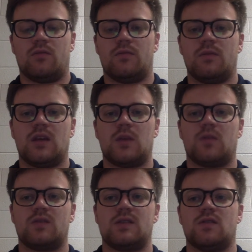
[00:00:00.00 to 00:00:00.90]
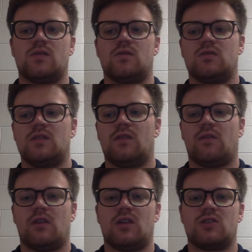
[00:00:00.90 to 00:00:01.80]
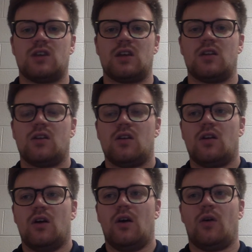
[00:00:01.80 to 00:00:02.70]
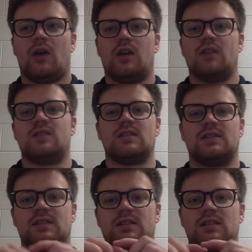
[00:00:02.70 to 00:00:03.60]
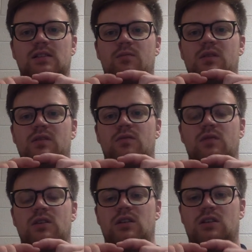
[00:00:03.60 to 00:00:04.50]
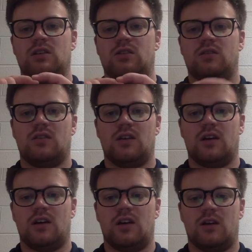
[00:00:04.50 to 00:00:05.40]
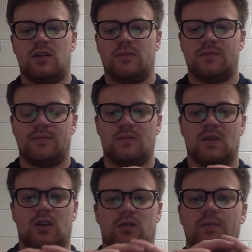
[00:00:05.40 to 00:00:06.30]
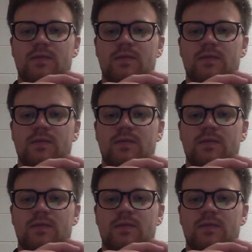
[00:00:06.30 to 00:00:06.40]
being able to differentiate. Okay, is this between T8